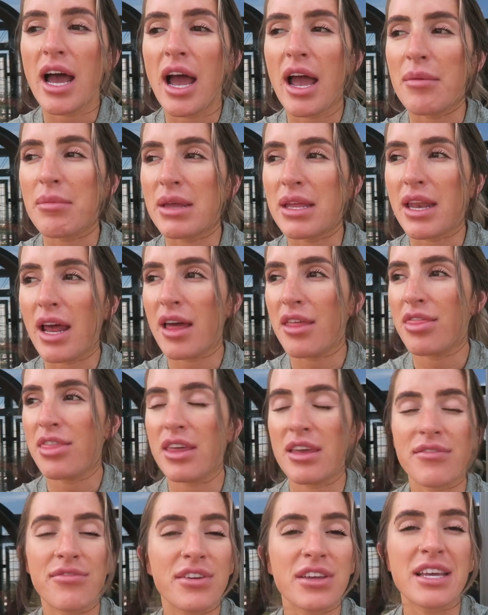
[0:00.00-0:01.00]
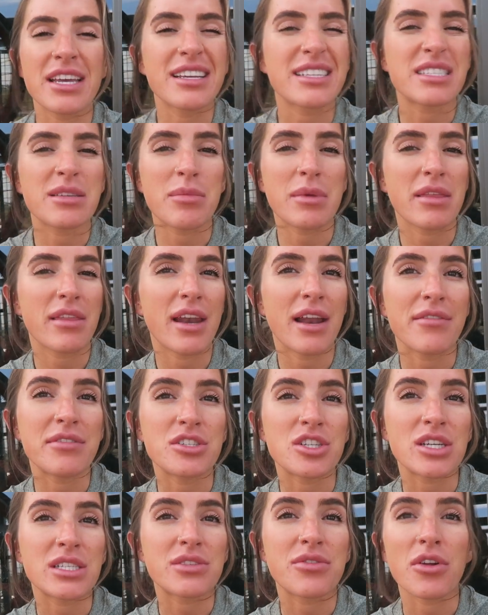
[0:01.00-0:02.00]
I mean, I think feel like it's something that I've
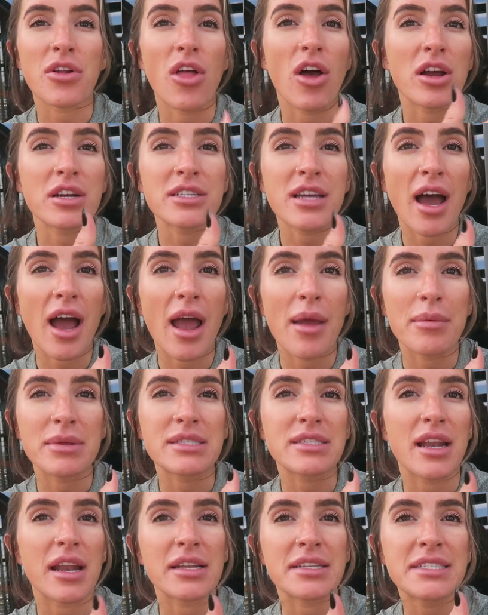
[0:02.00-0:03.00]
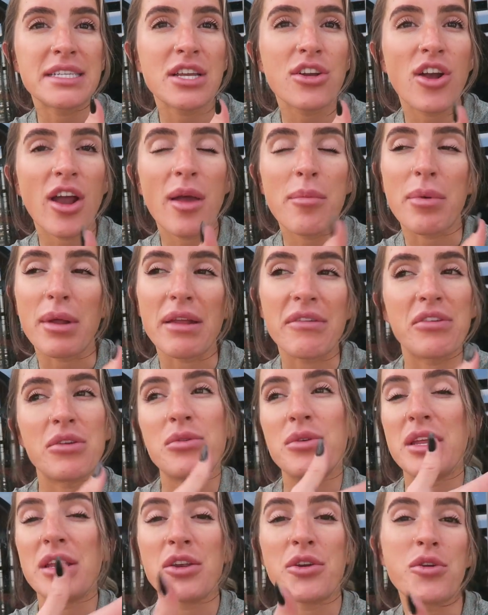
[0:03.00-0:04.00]
addressed for a long time. It's not a secret, but if you
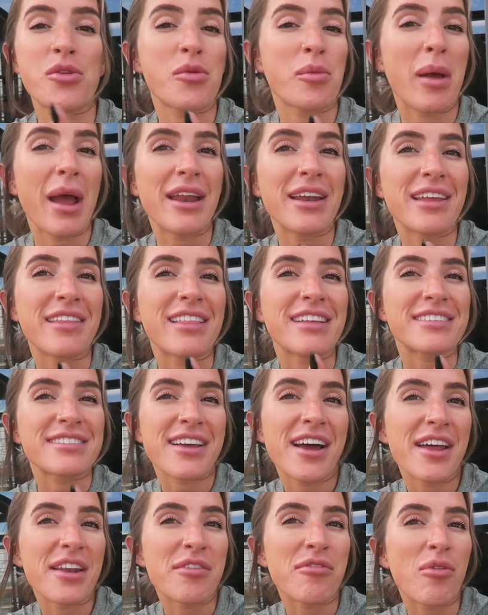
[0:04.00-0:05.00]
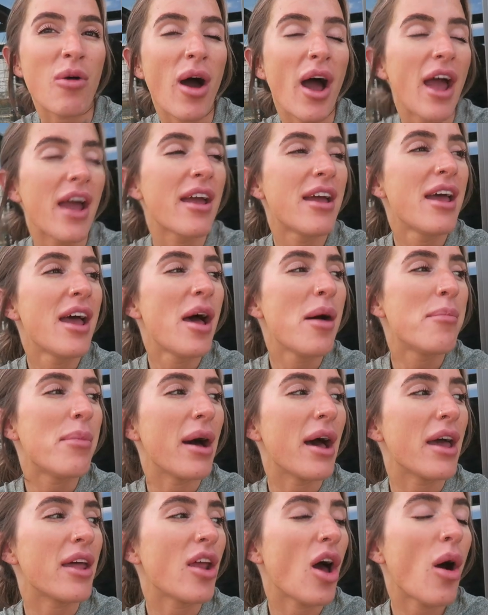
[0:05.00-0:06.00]
need to remind it, that's kind of why.
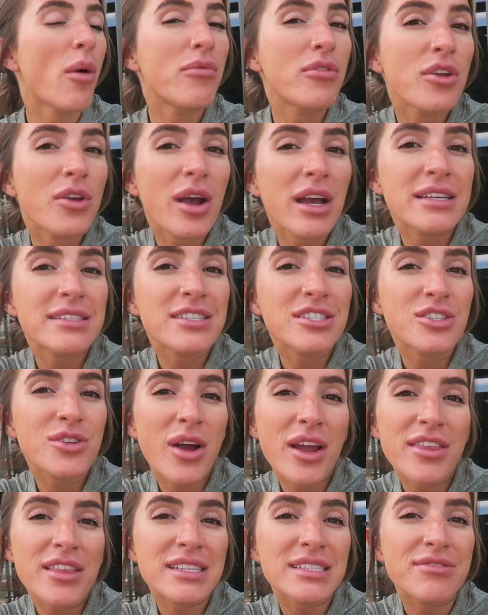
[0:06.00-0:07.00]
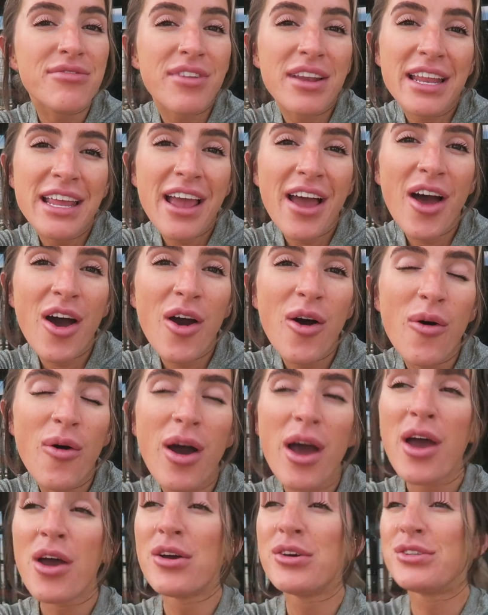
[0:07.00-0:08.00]
But hopefully you guys enjoyed this
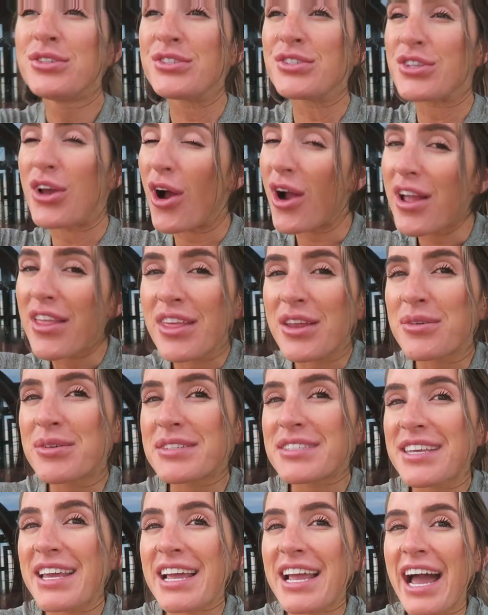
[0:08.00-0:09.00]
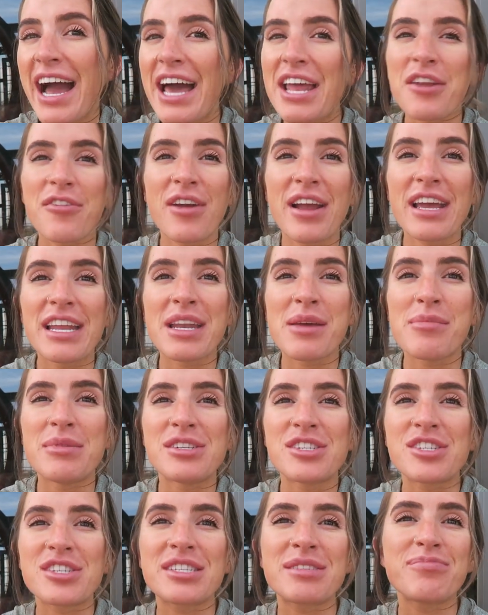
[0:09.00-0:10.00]
video. Sorry that it was like kind of random
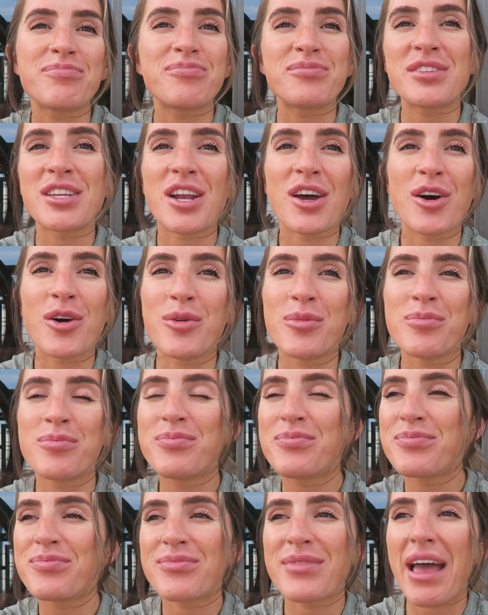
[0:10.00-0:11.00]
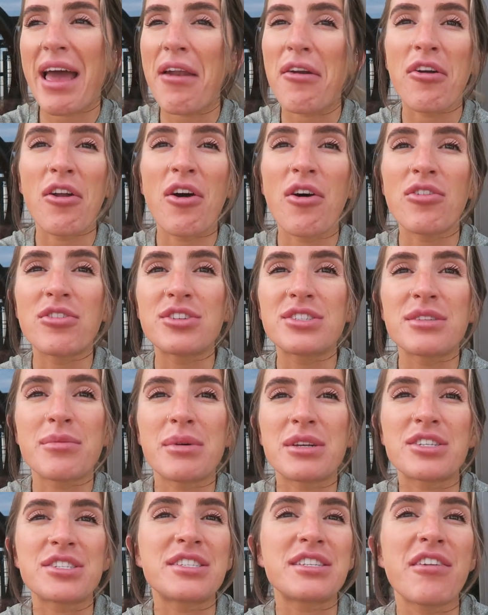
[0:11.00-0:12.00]
and just, you know, I don't know, just a
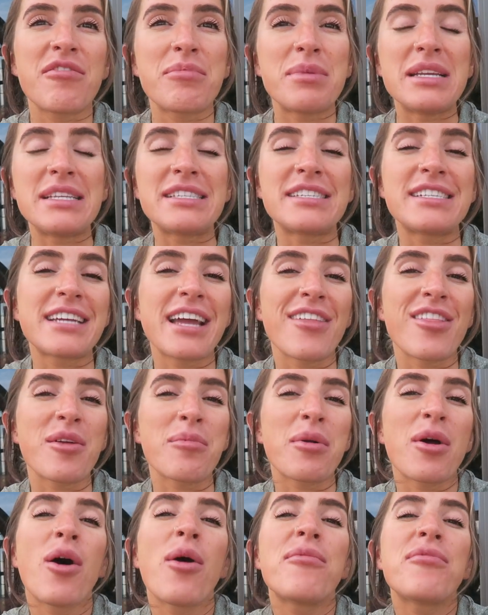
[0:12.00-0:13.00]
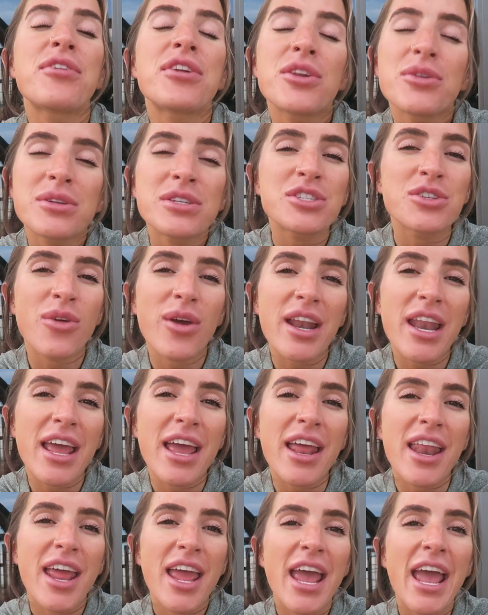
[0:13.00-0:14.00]
bunch of stuff pieced together, but hopefully you enjoyed
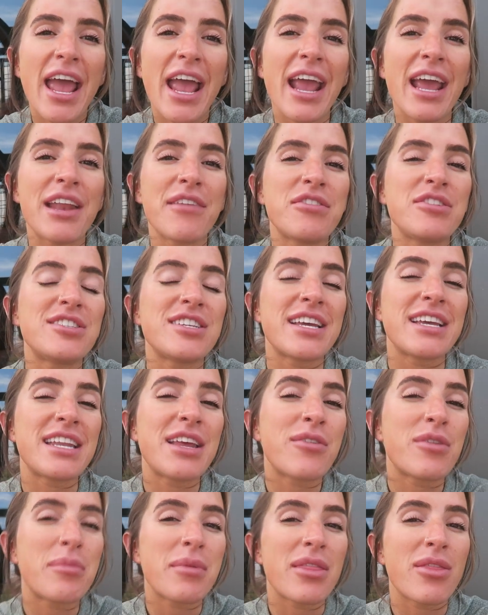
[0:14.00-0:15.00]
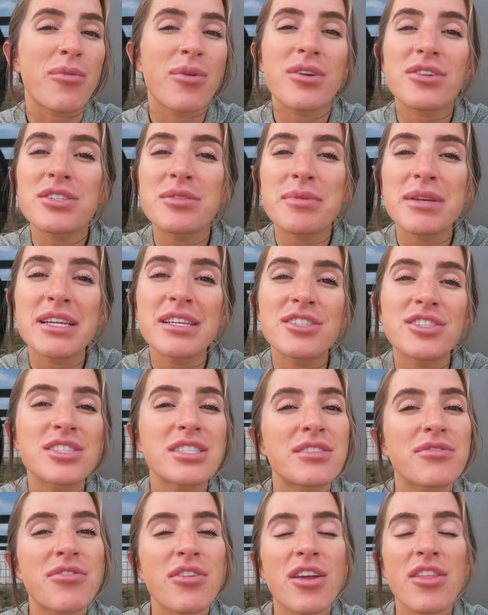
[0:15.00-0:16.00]
it, and if you did, it would mean the world to me,
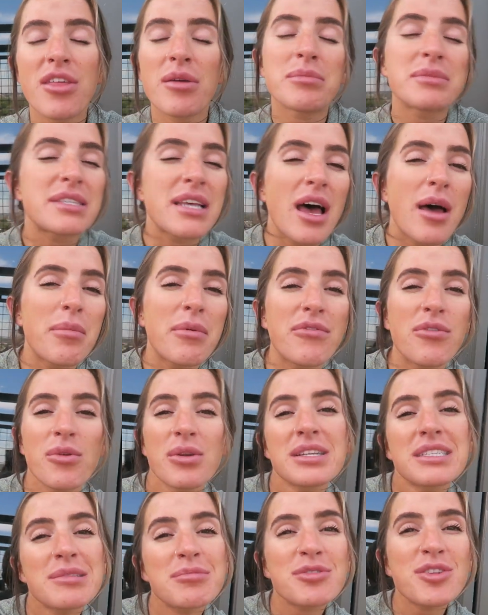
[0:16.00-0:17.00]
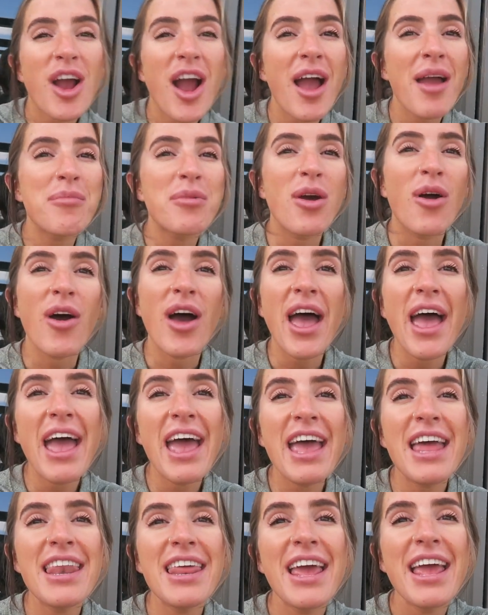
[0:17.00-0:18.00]
just for a thumbs up. If you wanna subscribe, go
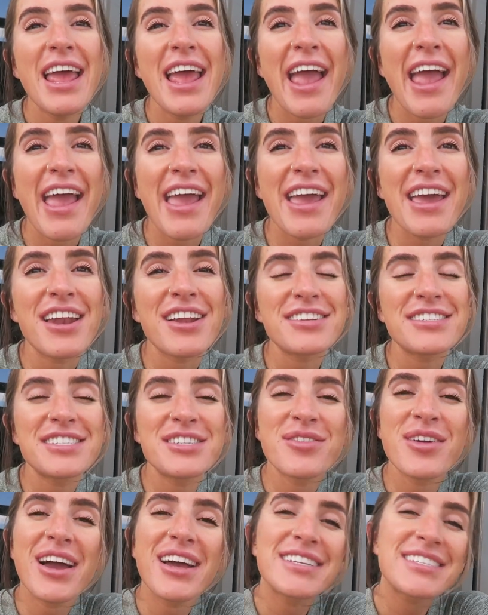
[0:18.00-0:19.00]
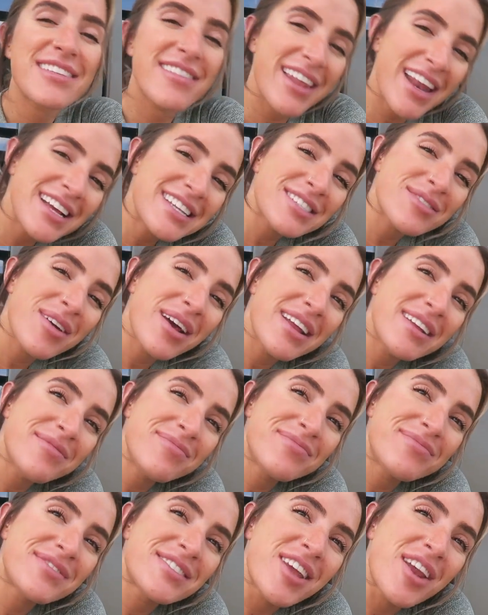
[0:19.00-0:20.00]
ahead, and I'll see you guys in the next one.
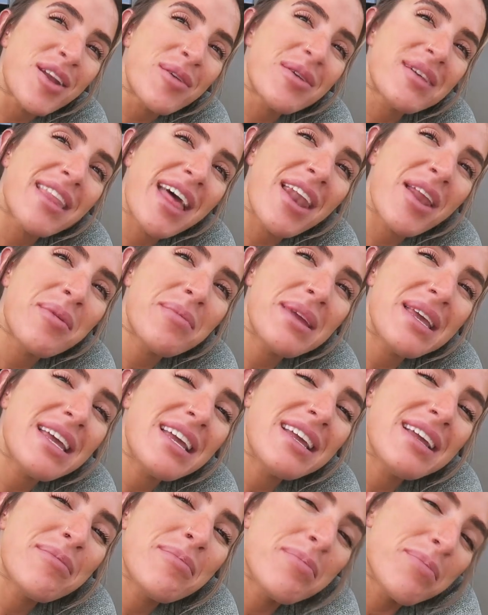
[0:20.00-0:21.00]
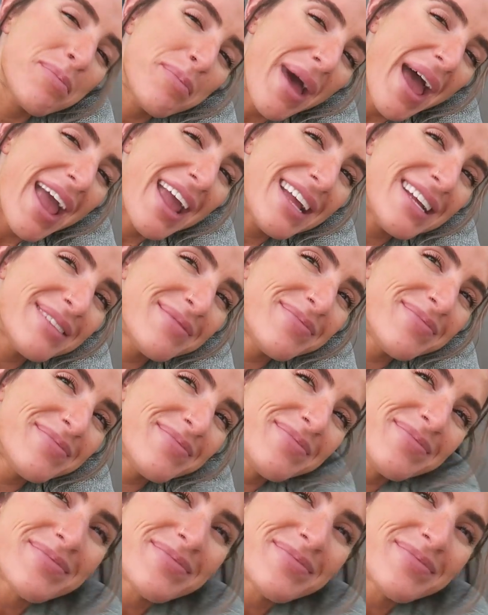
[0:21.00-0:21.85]
Don't know when that'll be, bye!